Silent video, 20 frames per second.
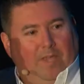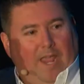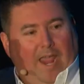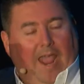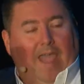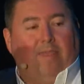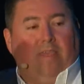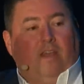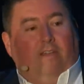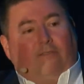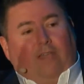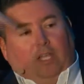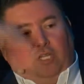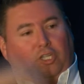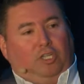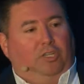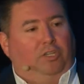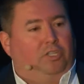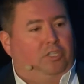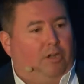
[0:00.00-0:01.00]
and then
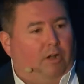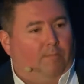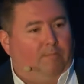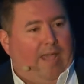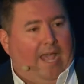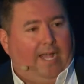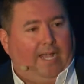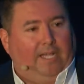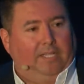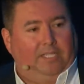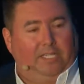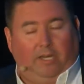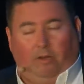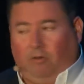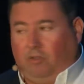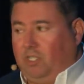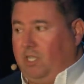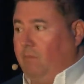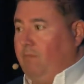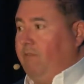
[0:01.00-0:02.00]
eventually you start back at zero.
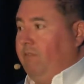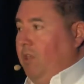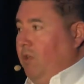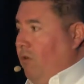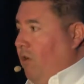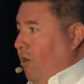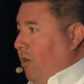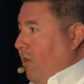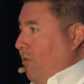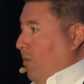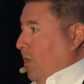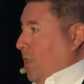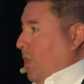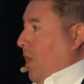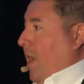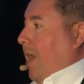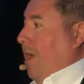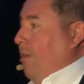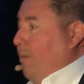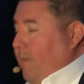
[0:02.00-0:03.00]
Some of you are in
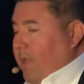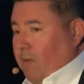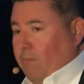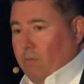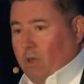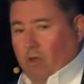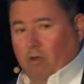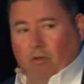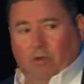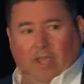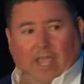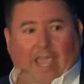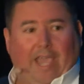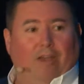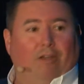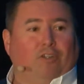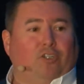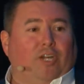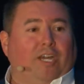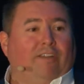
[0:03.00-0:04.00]
retirement mode and
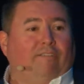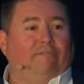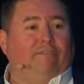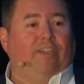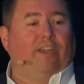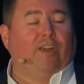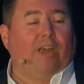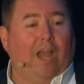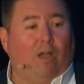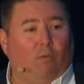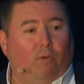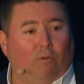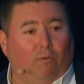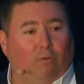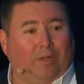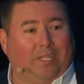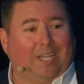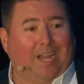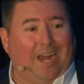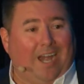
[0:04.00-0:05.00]
are trying to figure out what
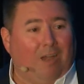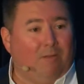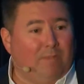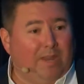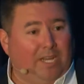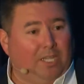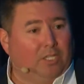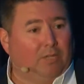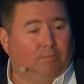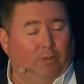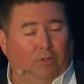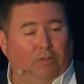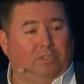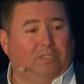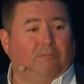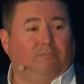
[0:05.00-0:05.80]
retirement is supposed to